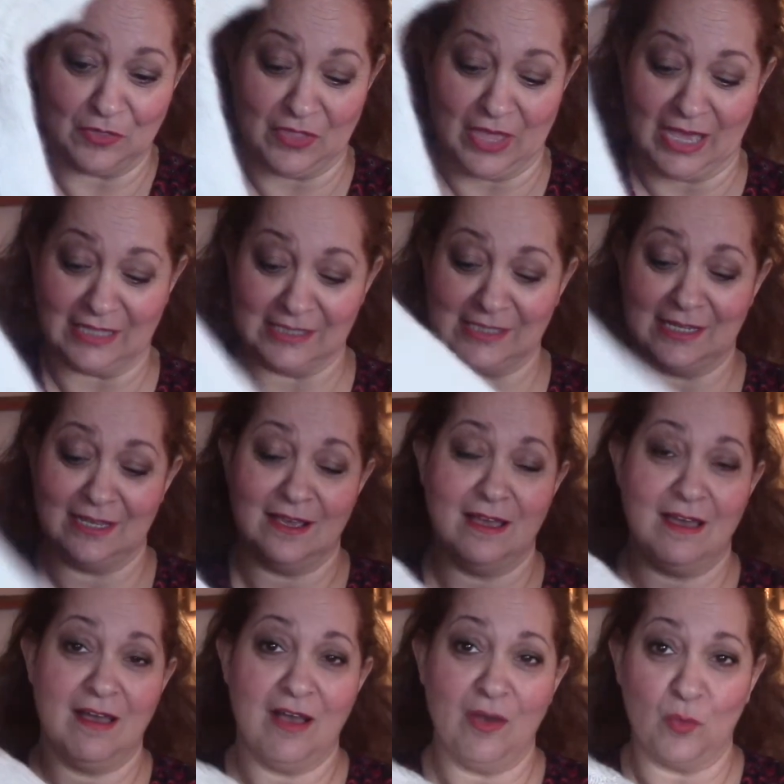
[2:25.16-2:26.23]
that
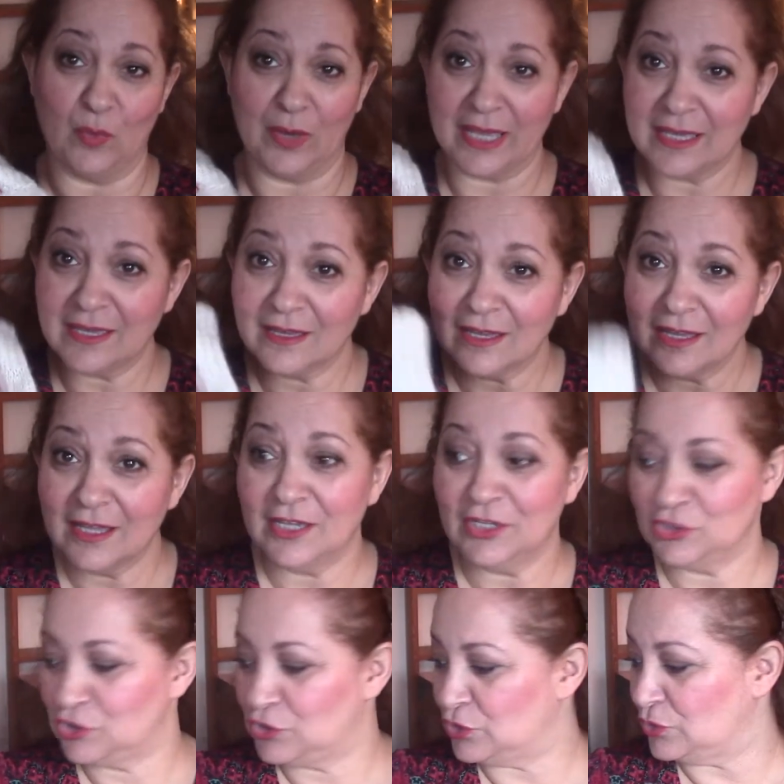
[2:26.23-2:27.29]
wig
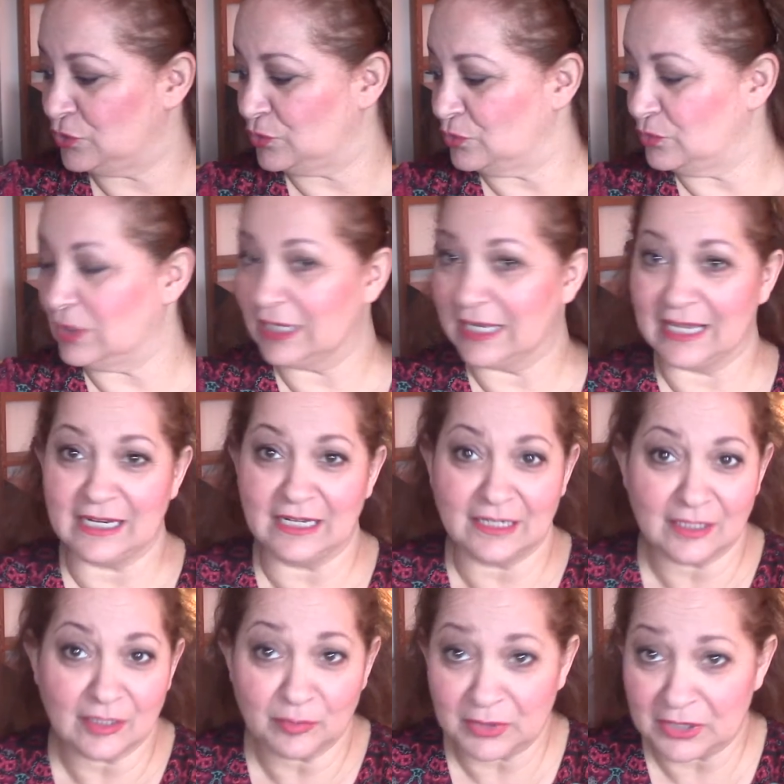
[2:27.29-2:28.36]
to get a
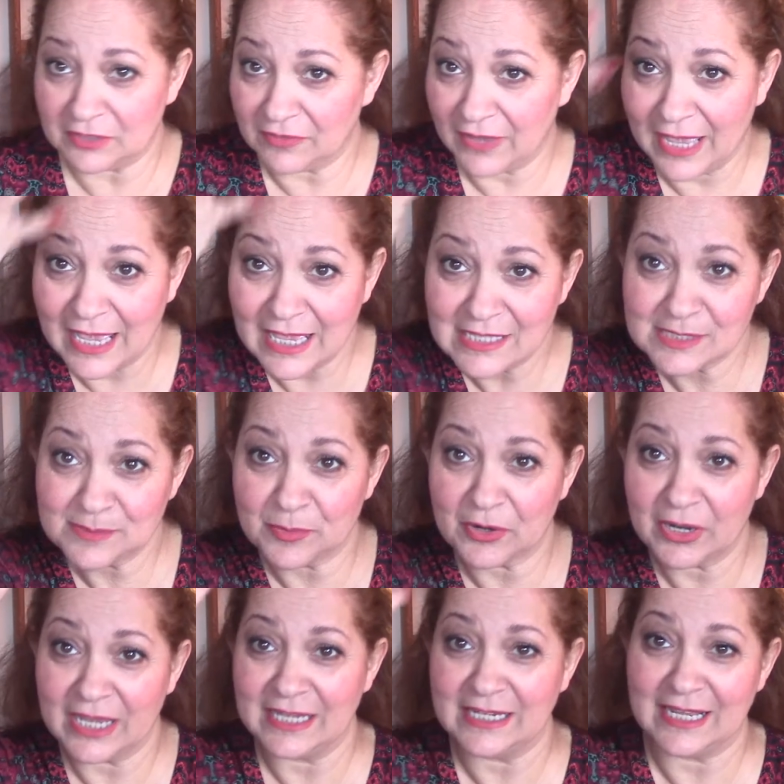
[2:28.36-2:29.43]
little bit of
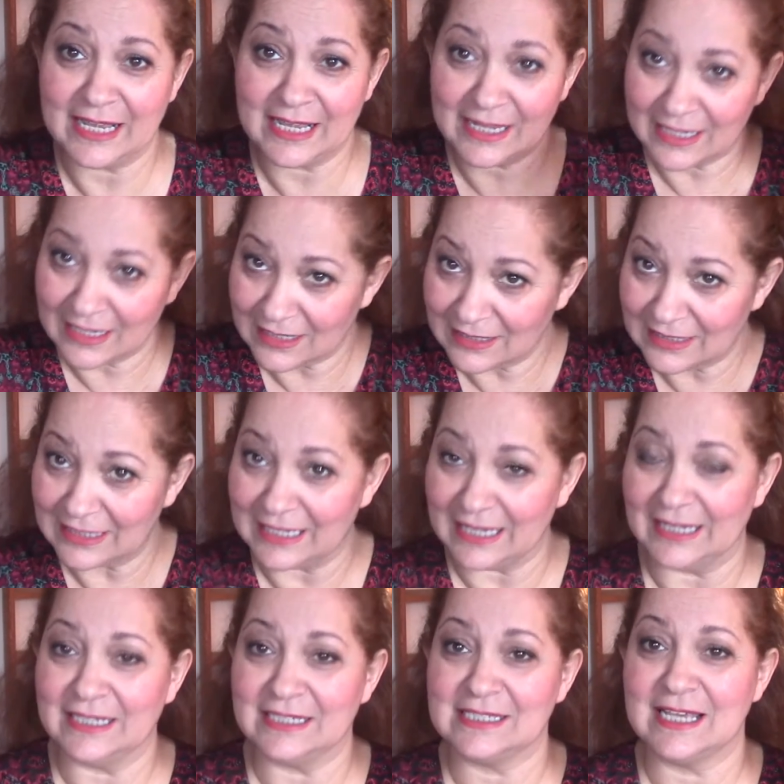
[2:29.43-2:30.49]
hairspray in it, get
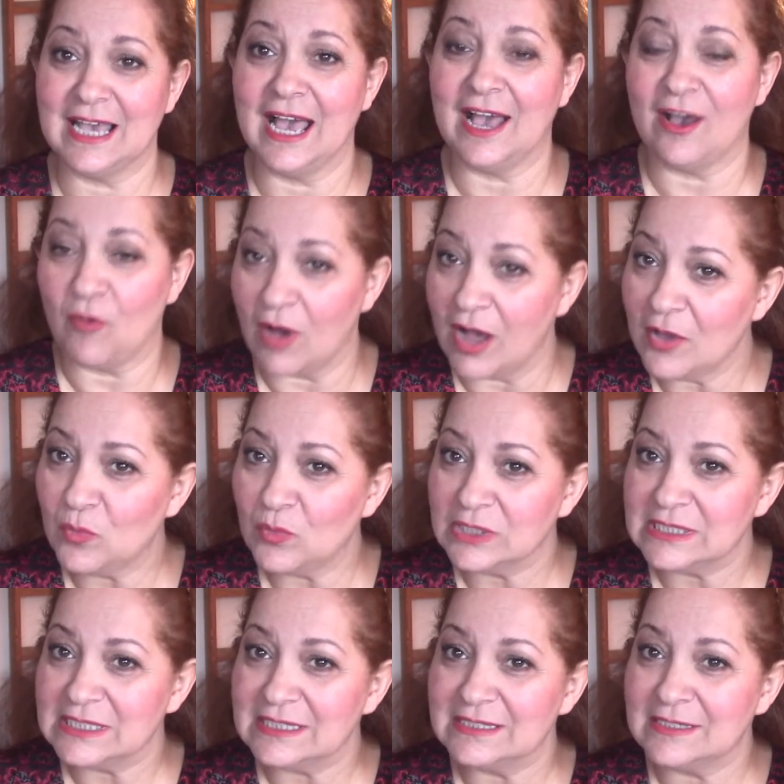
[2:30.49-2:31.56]
it to how I
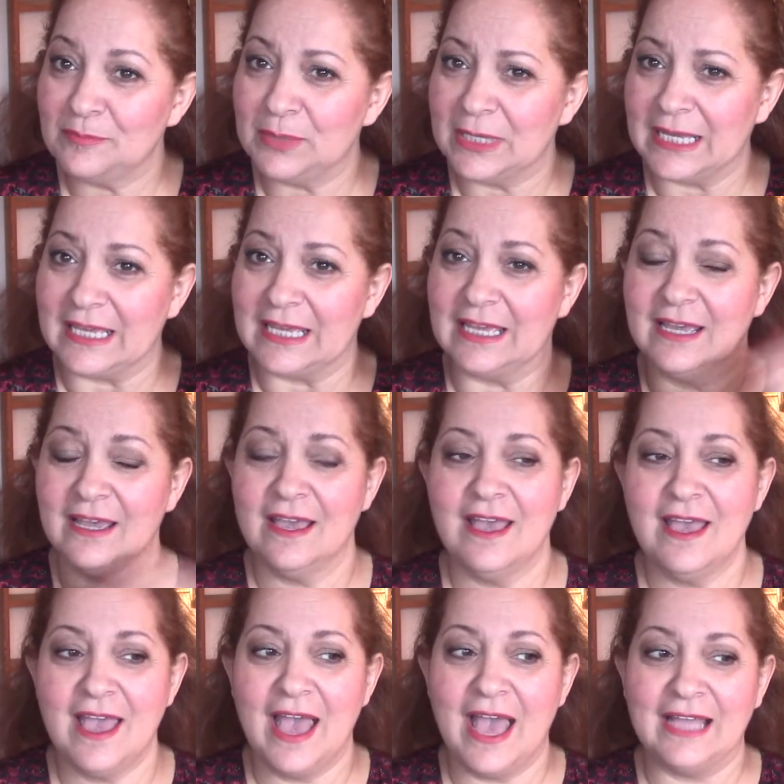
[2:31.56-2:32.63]
want it to be.
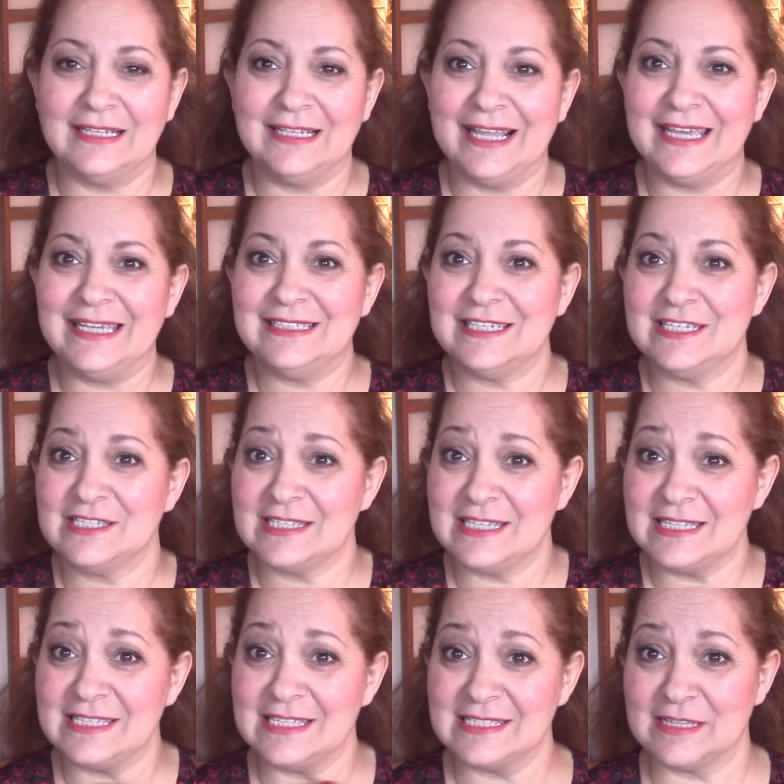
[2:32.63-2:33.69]
And ladies,
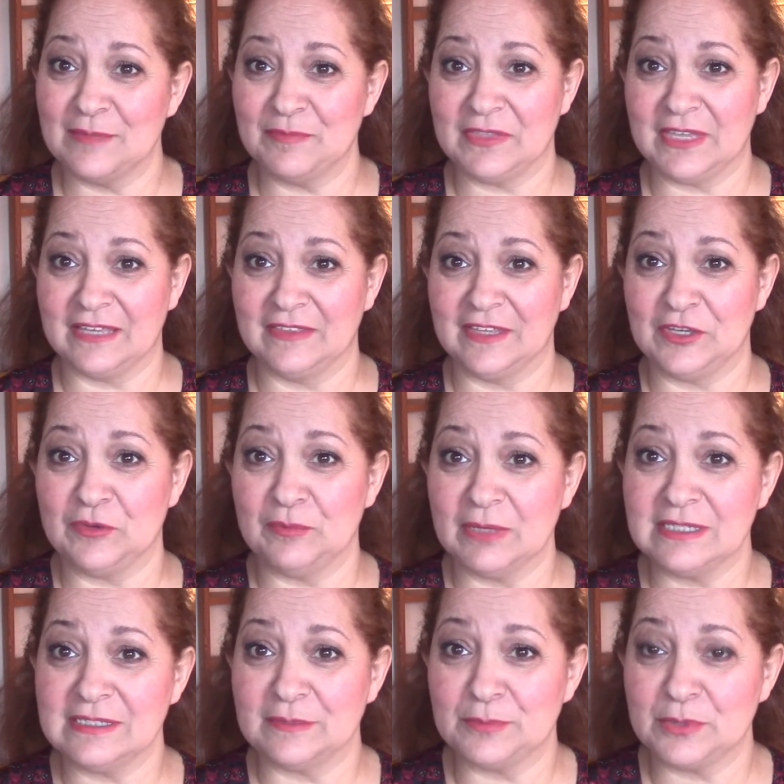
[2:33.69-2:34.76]
this is something that you
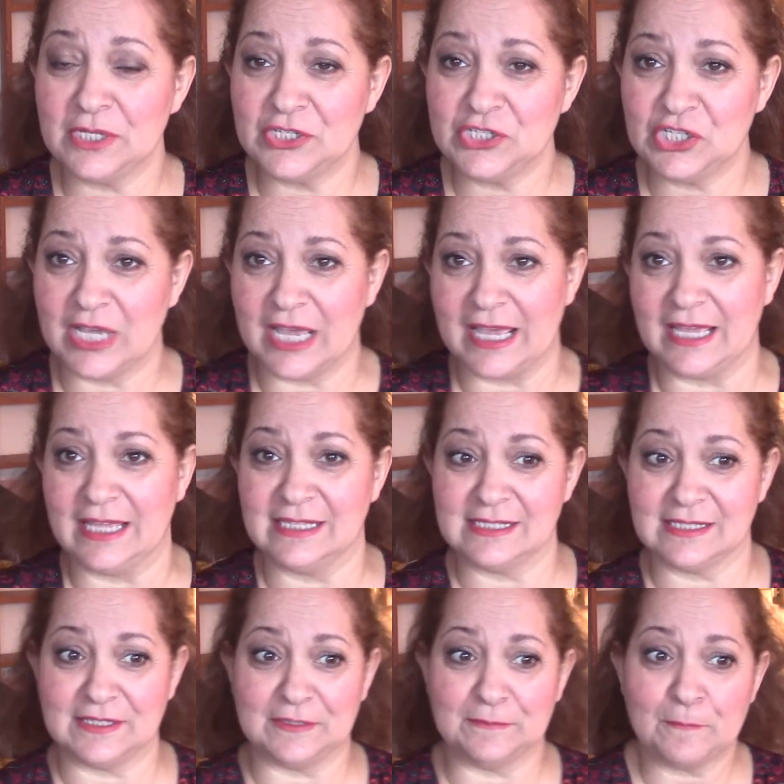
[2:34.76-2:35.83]
must appreciate is
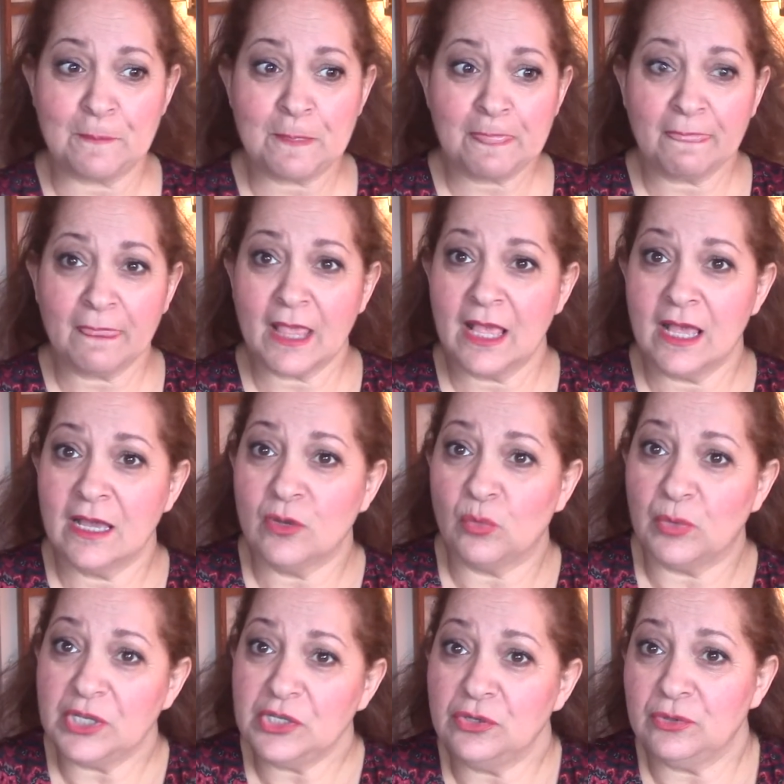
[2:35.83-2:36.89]
that
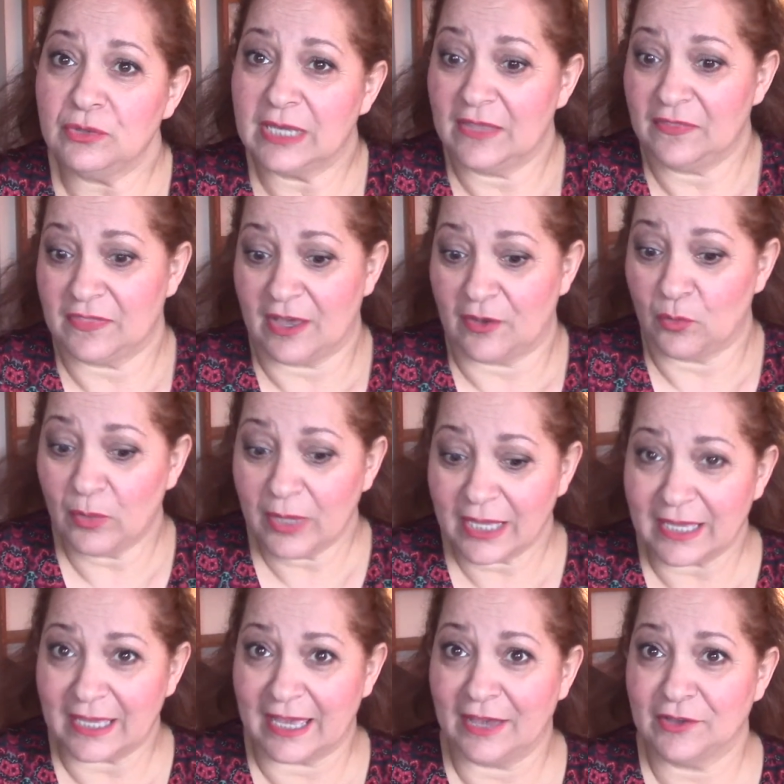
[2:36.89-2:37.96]
when you get that
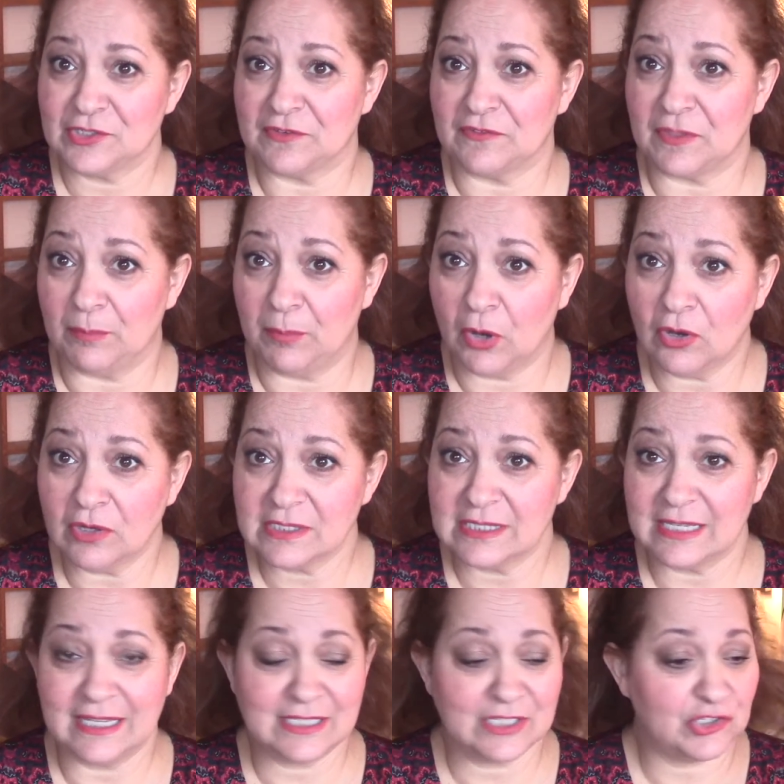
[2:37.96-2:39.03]
wig out of the box,
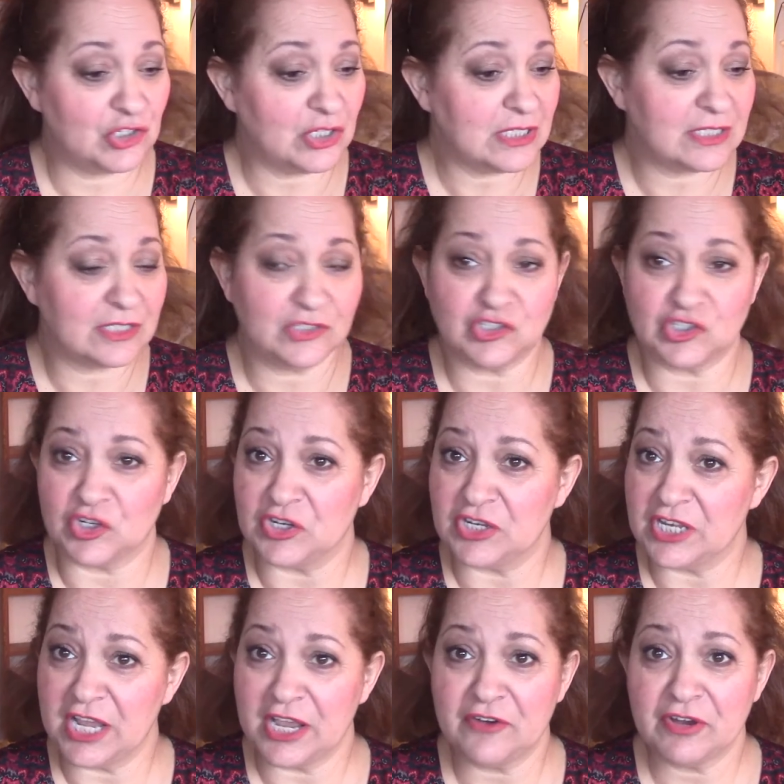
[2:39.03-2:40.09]
it's just a
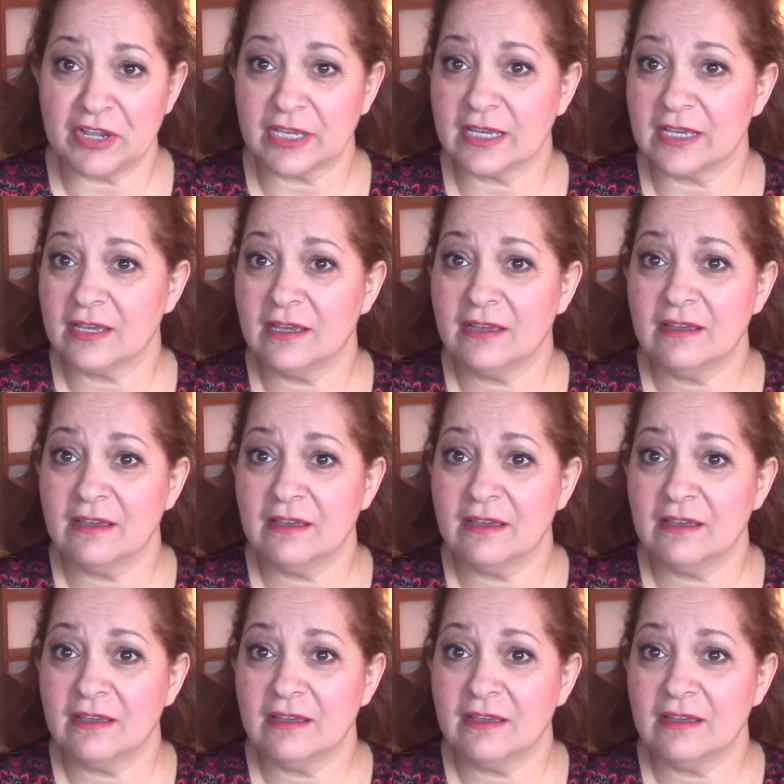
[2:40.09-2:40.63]
generic